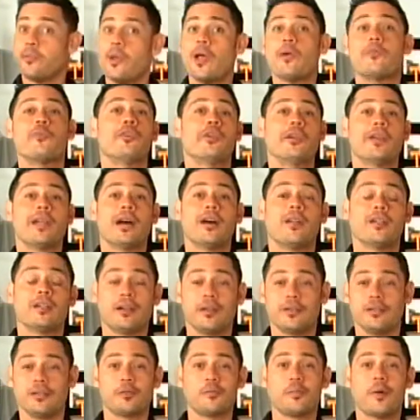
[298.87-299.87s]
memory now that
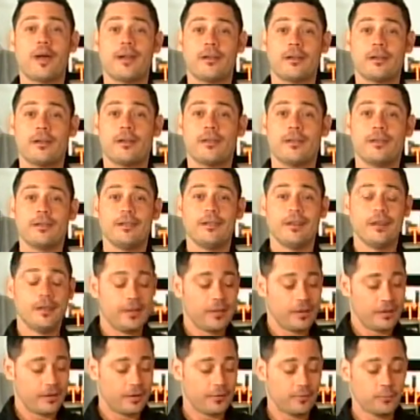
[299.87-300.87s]
I look back on it
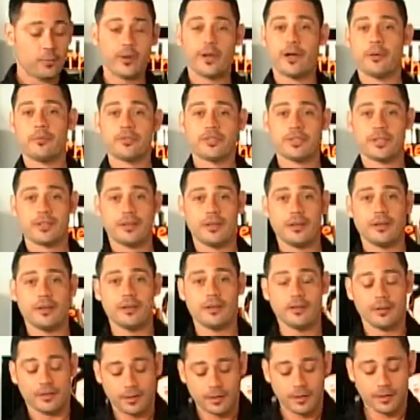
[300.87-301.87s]
of when I was a kid,